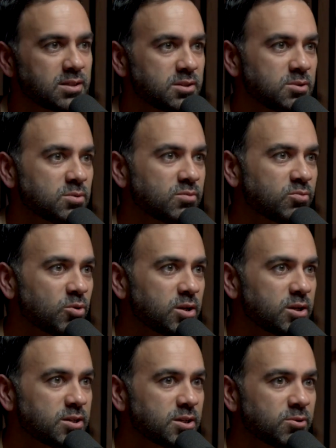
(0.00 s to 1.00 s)
They do a four
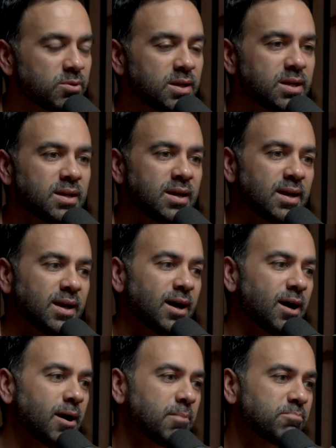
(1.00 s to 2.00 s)
year degree,
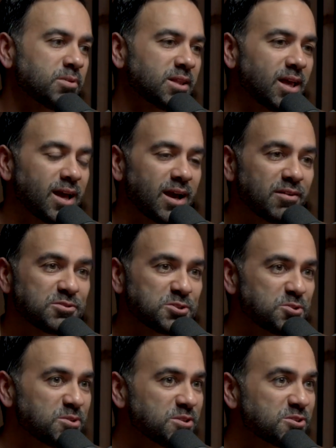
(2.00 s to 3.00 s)
um, but they have
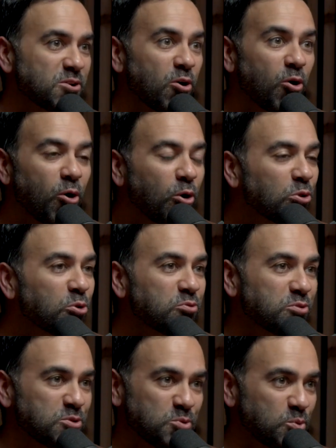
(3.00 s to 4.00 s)
students all
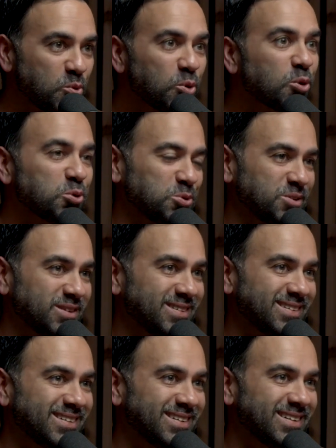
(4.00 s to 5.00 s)
over the world
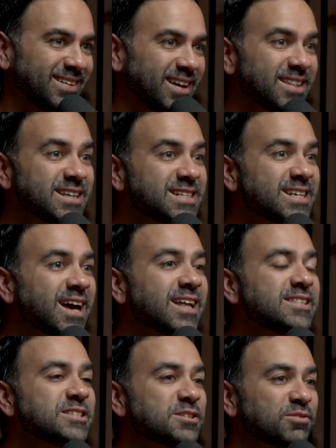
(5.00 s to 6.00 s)
in the
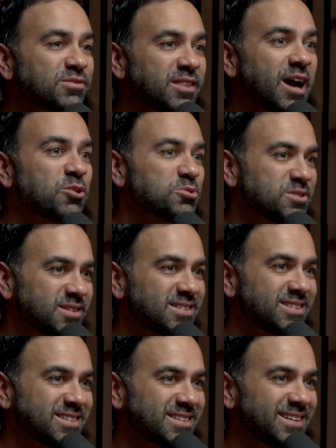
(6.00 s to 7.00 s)
tens of
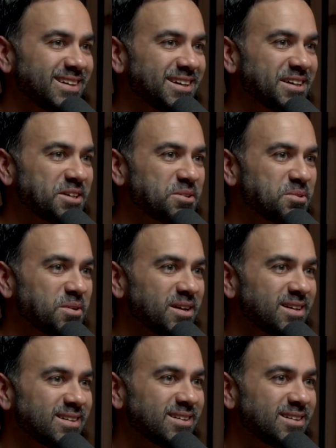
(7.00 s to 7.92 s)
thousands, right?